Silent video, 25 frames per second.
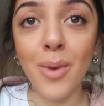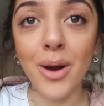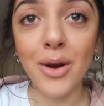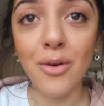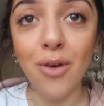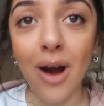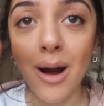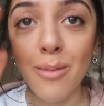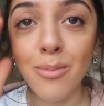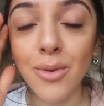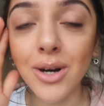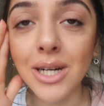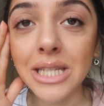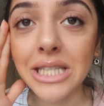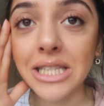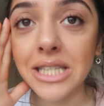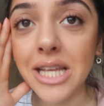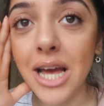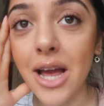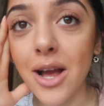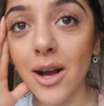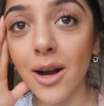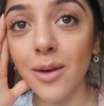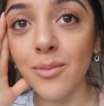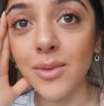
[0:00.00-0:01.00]
My grandma is
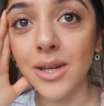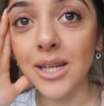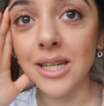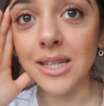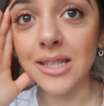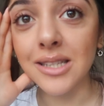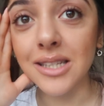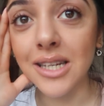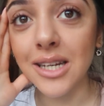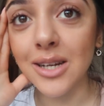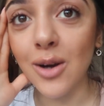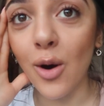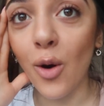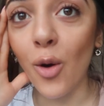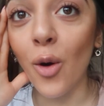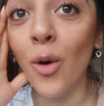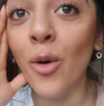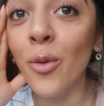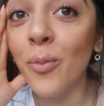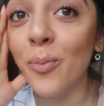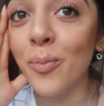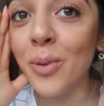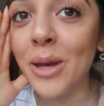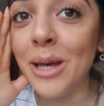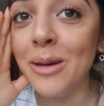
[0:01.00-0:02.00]
saying I'm eating
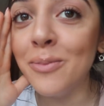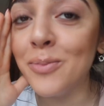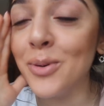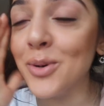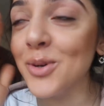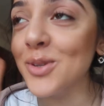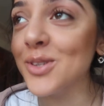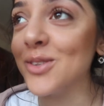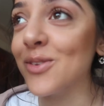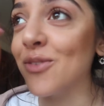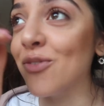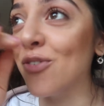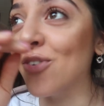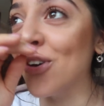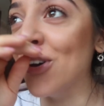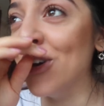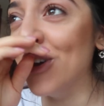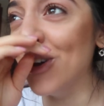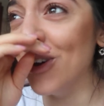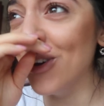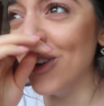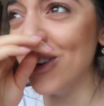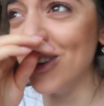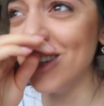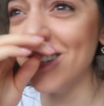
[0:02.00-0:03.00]
old people's
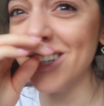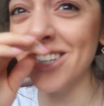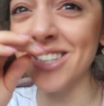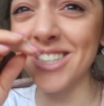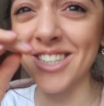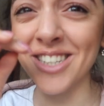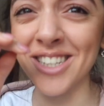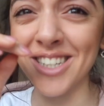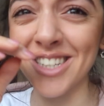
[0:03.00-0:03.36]
food.